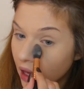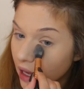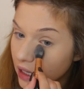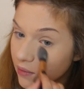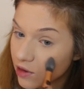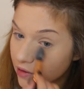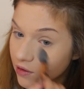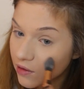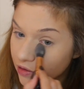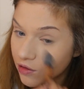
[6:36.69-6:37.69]
and I'm just
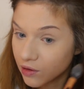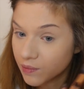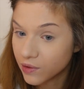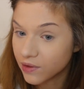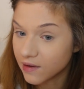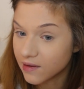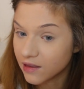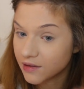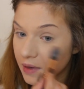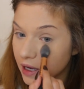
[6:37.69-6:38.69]
going to put this
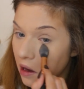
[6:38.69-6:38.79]
under my